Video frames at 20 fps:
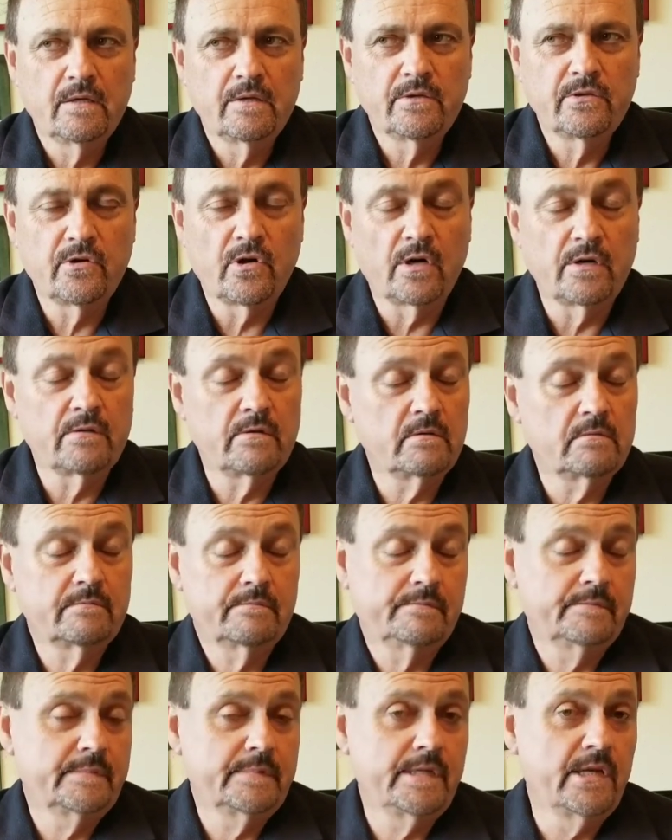You're,
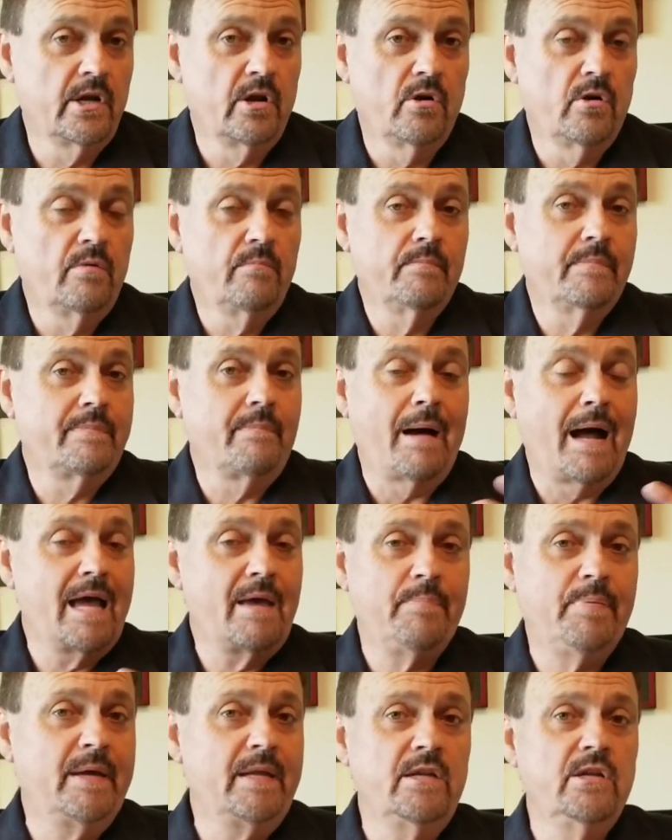you know,
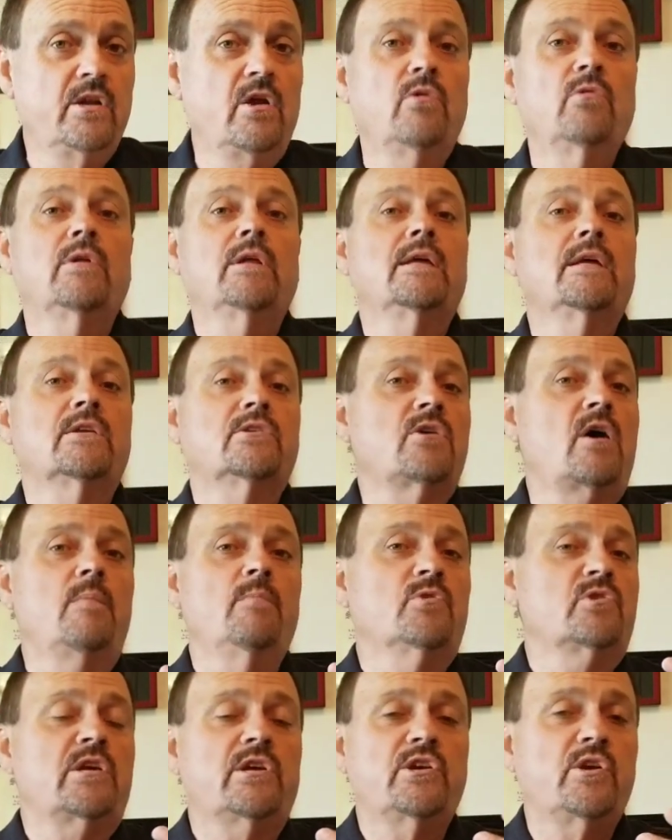my opinion only, it's
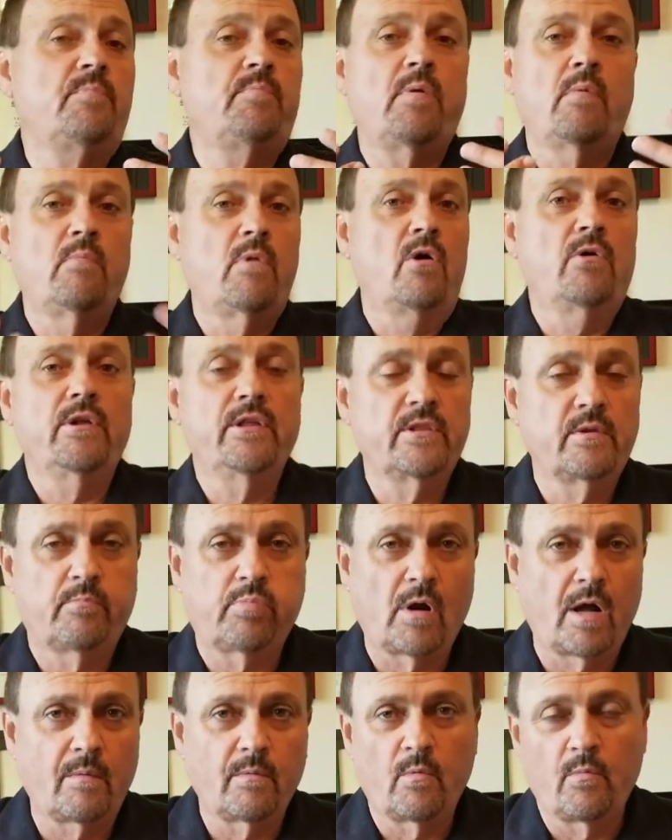almost like you're promoting the
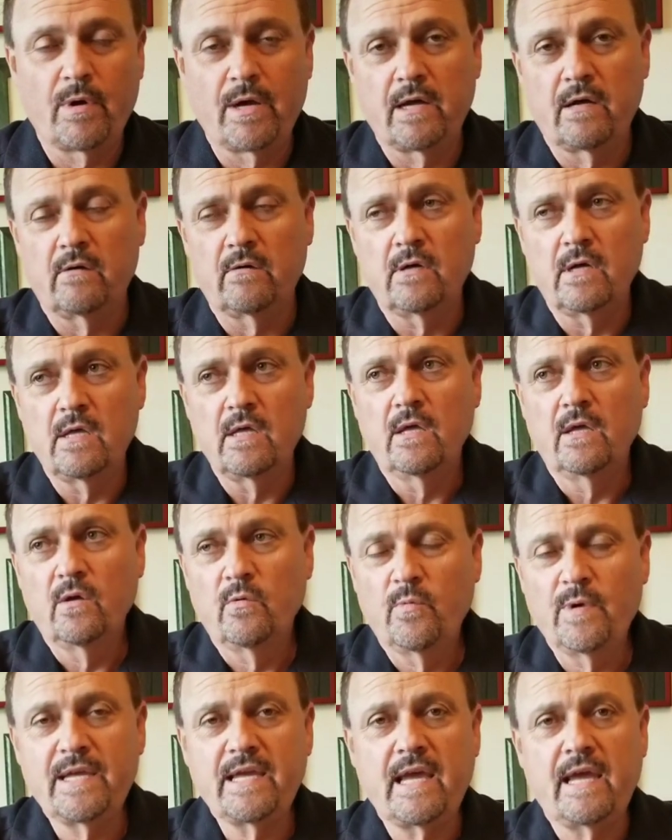problem. Well,
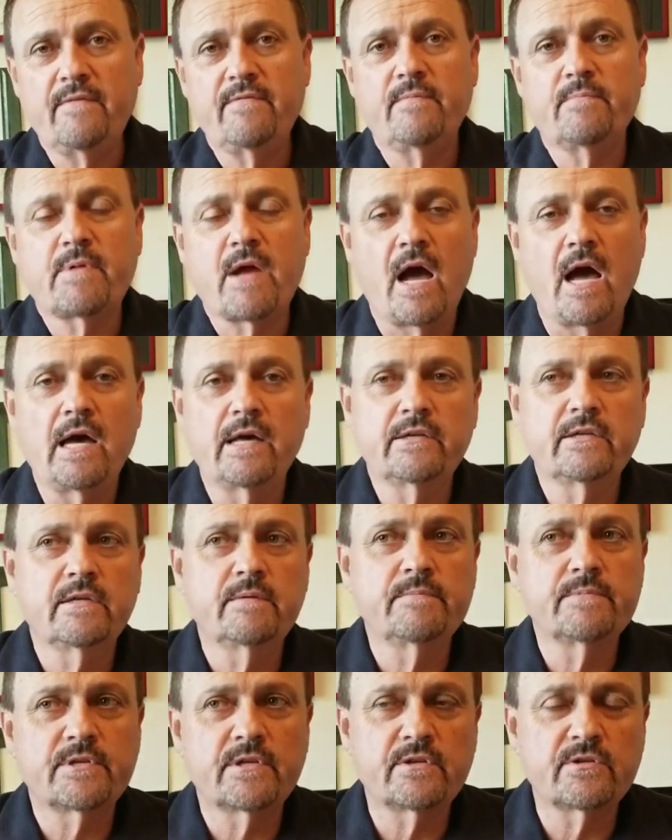we gave them
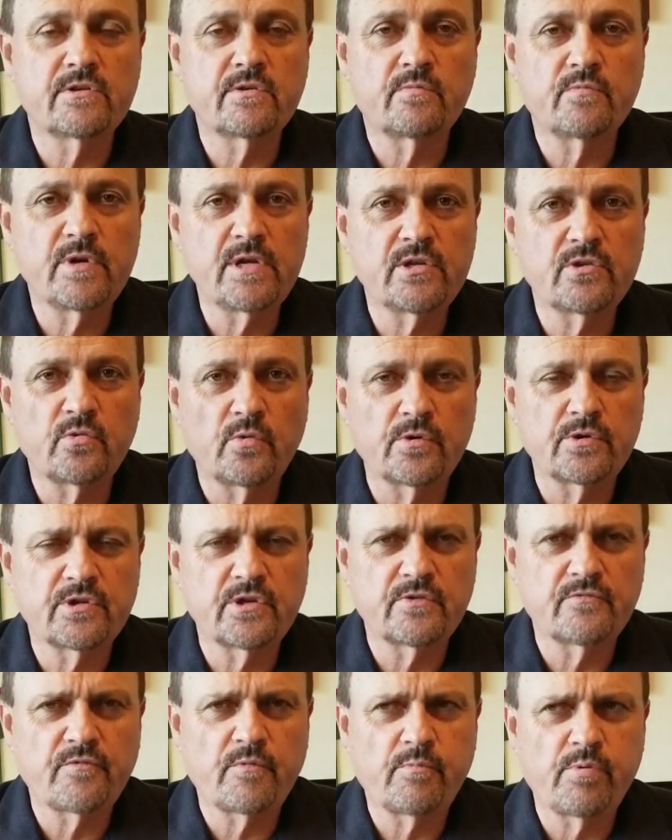condoms and some
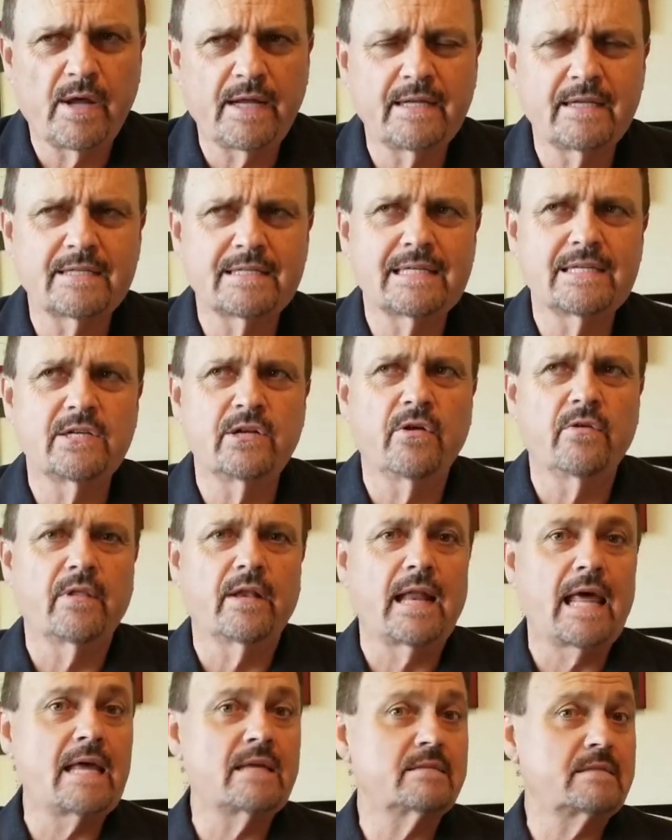resources for pregnancy. You know, the
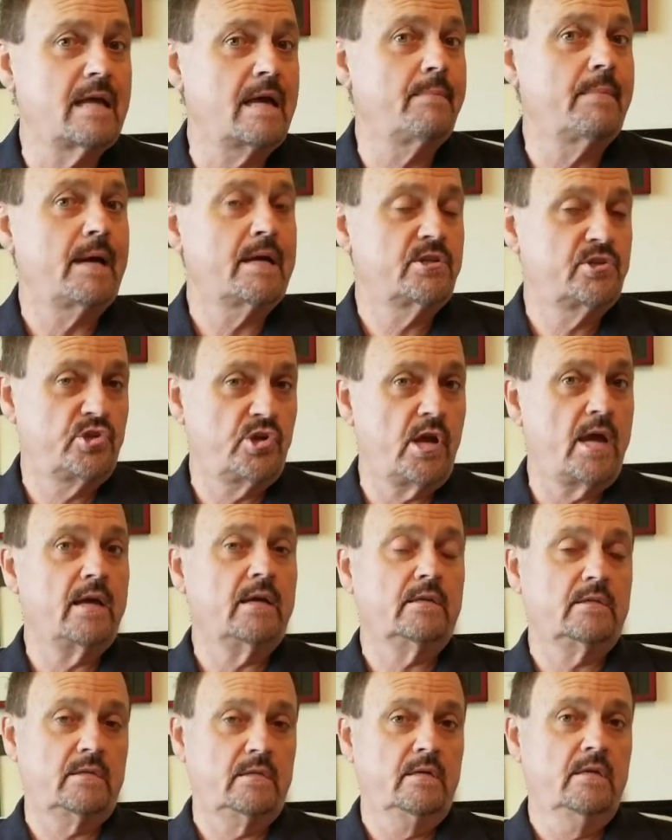last time I
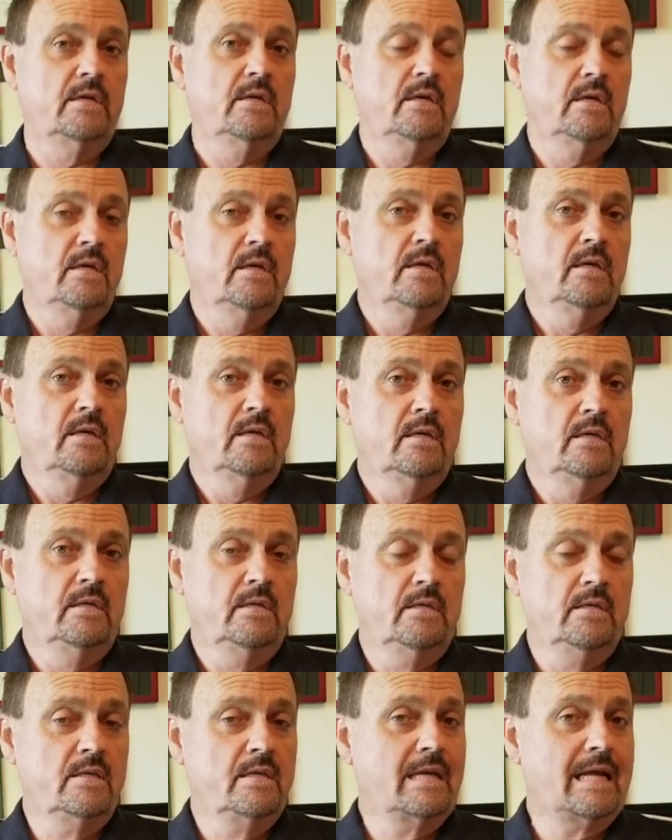checked
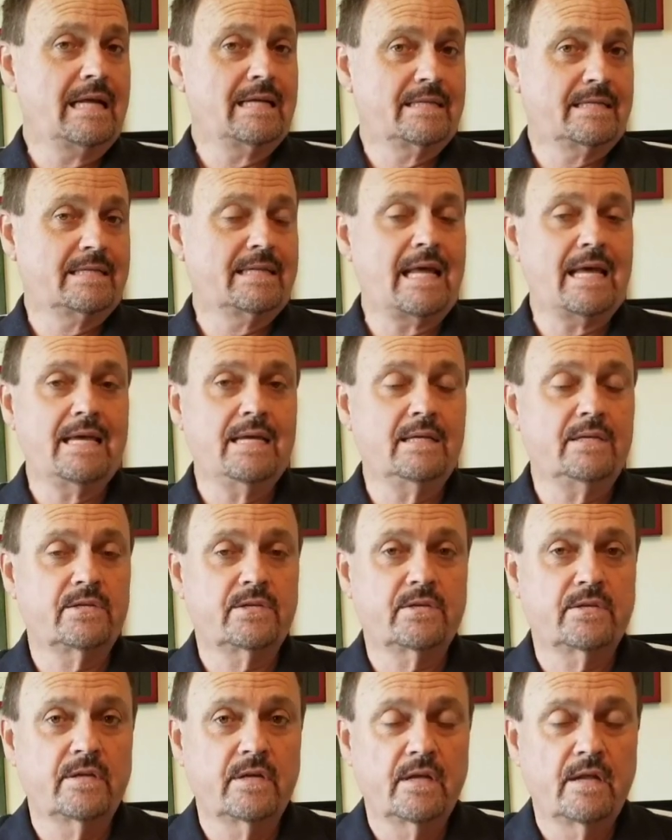in the United
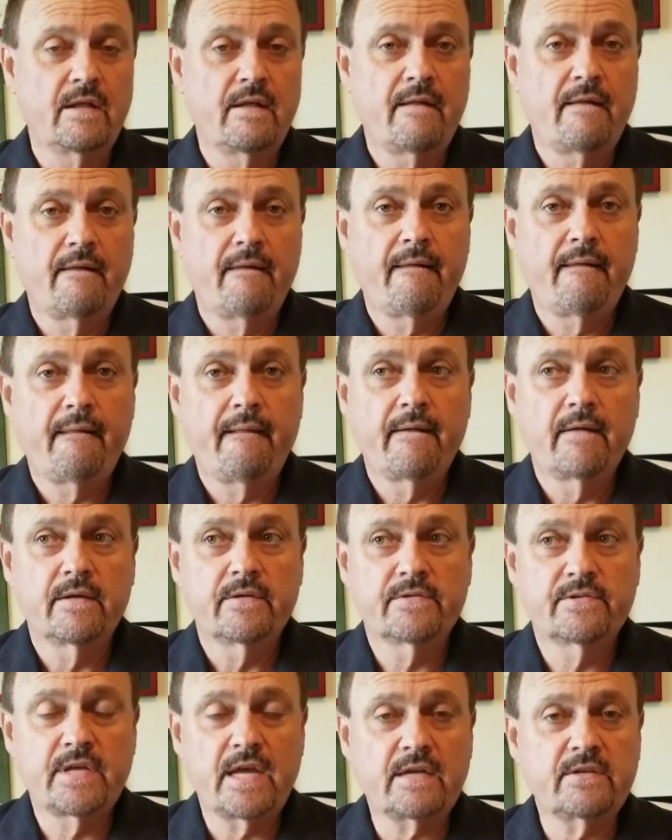States,
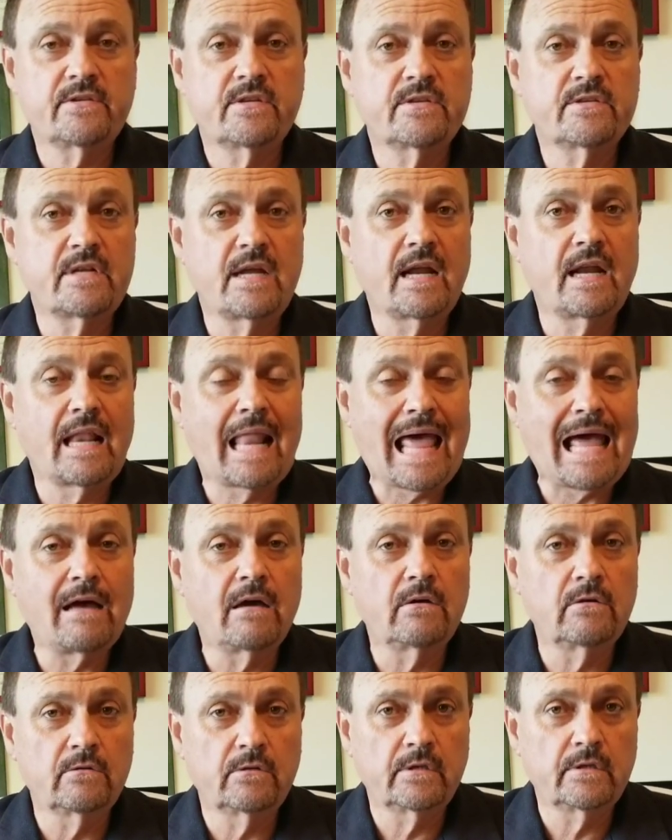sex is not
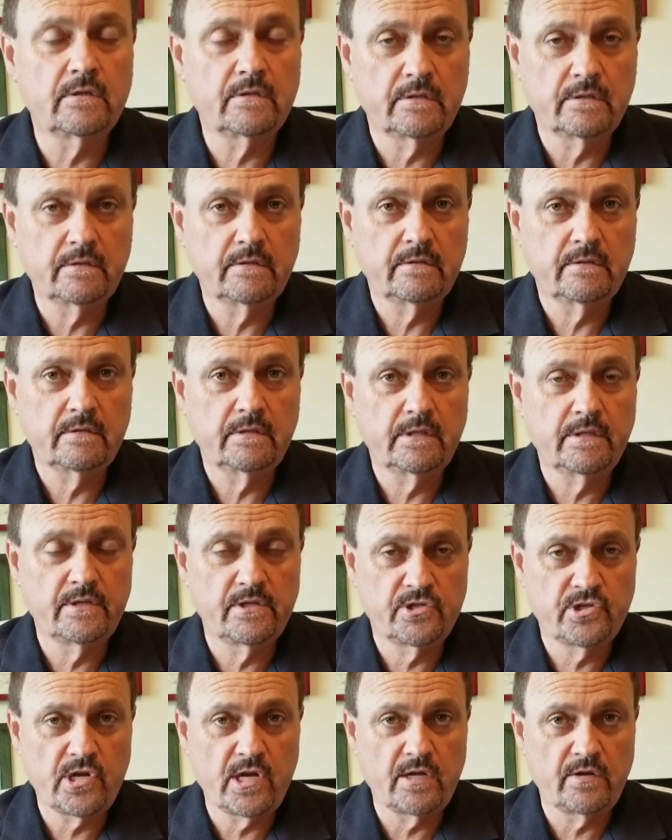allowed in
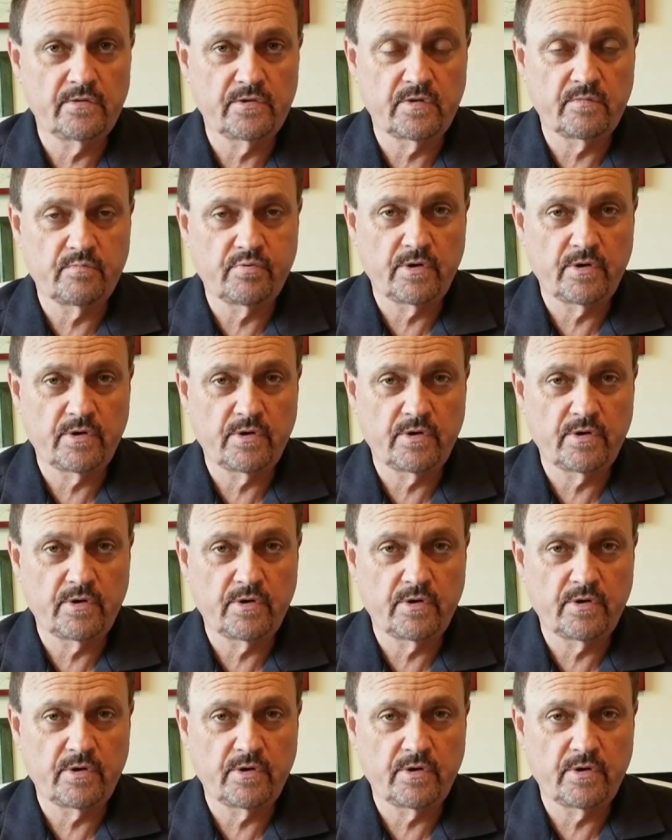the jails and